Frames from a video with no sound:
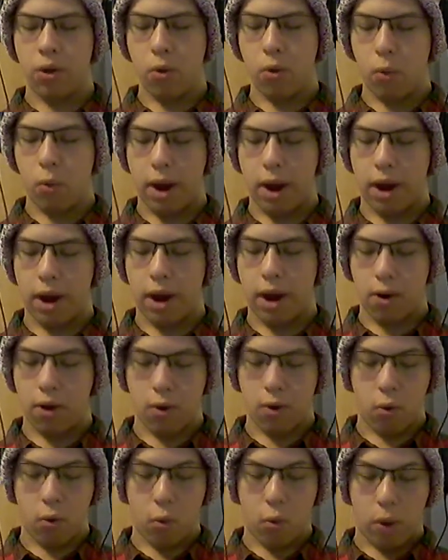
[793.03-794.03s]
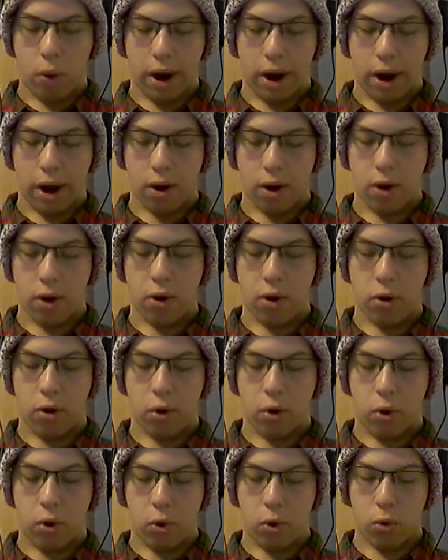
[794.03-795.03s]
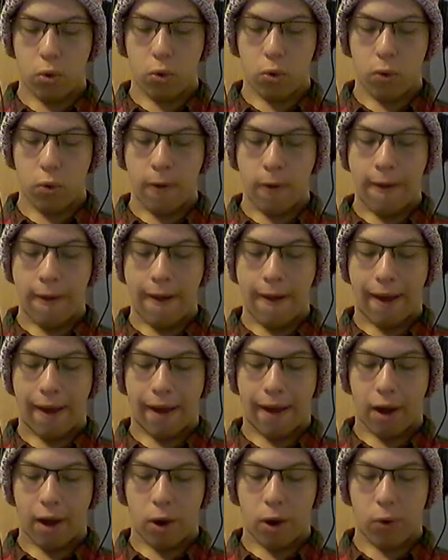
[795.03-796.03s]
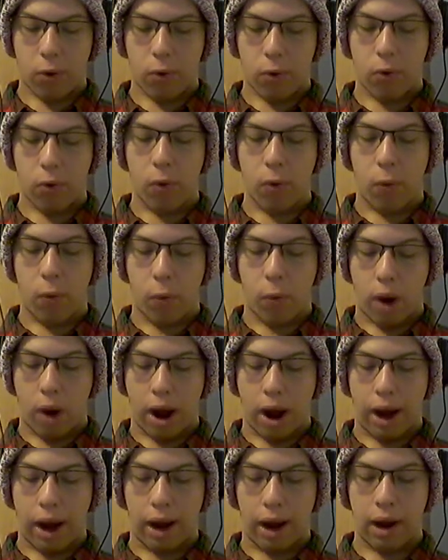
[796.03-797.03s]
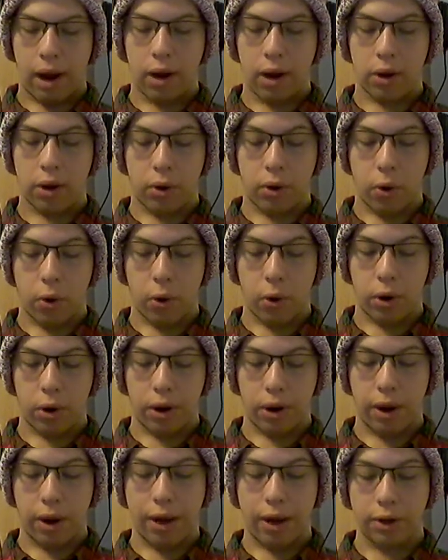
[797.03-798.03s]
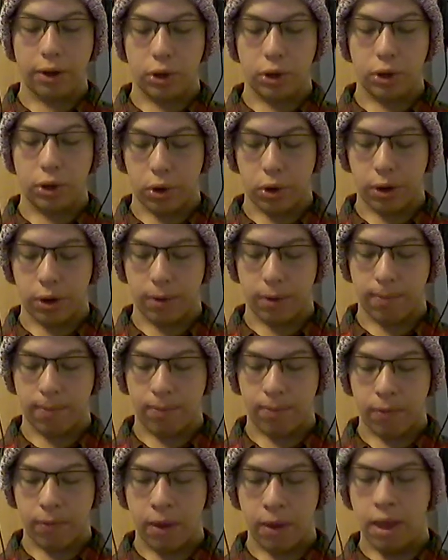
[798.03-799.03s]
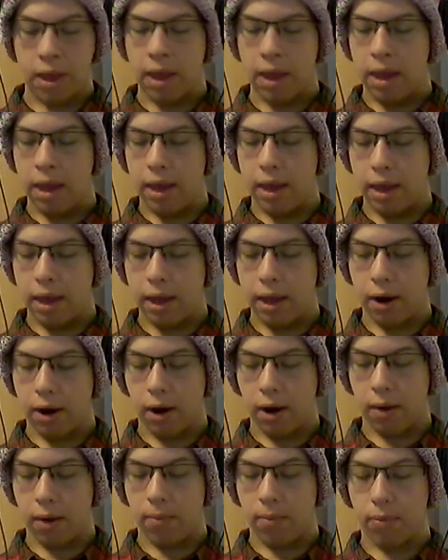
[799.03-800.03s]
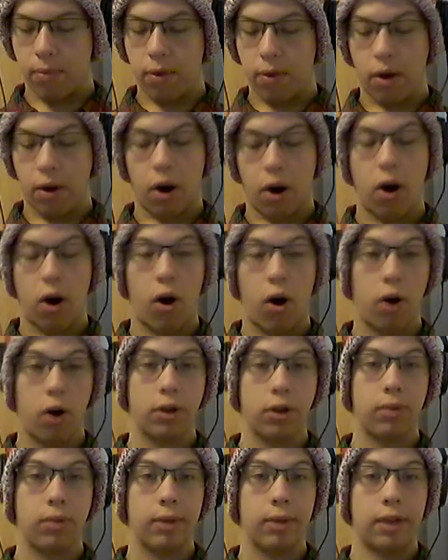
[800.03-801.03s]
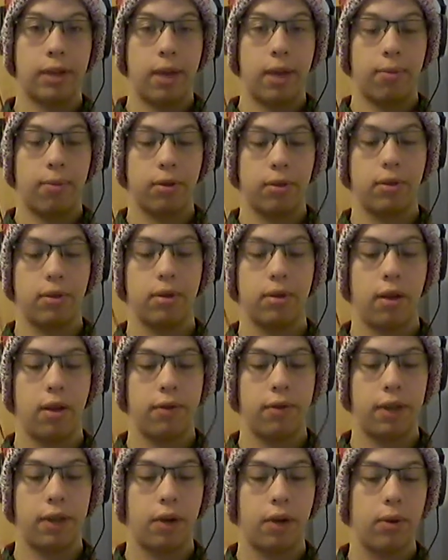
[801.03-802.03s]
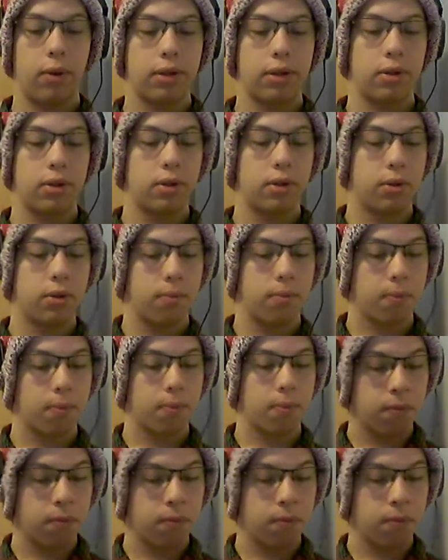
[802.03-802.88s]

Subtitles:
when, where, who, how, why, could, and should. Here are some examples of such questions.